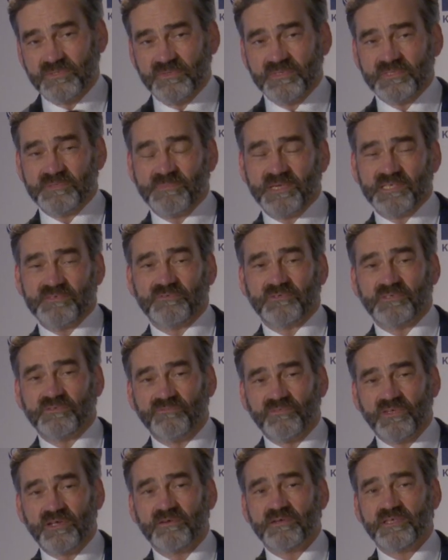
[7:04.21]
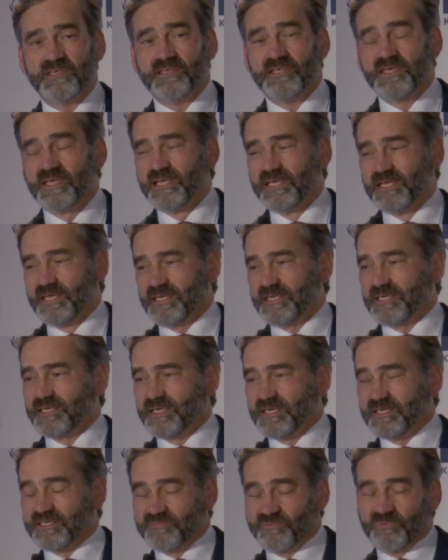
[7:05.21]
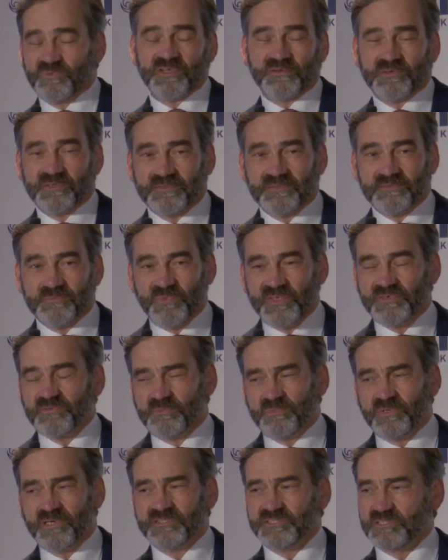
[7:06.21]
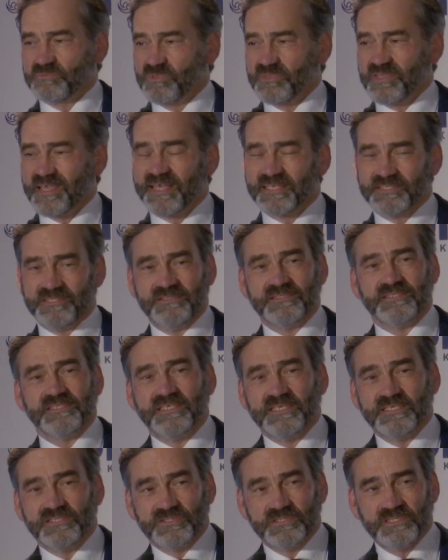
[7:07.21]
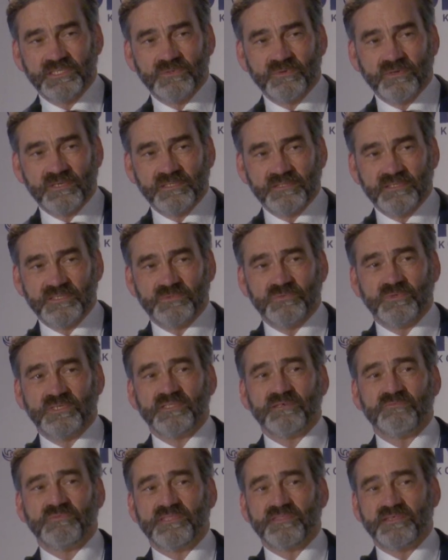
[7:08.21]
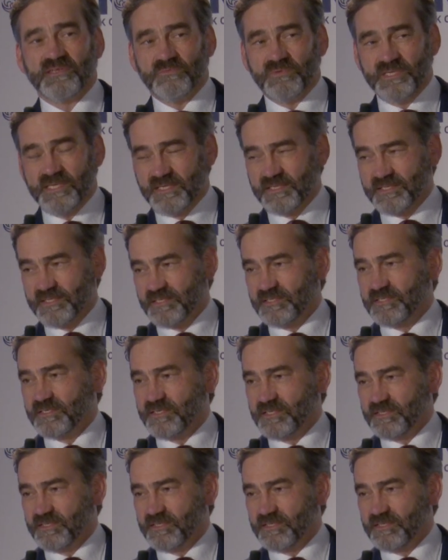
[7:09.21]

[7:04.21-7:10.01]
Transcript: So this makes for a very, it makes for a project with excellent ESG qualities, one that we think we can,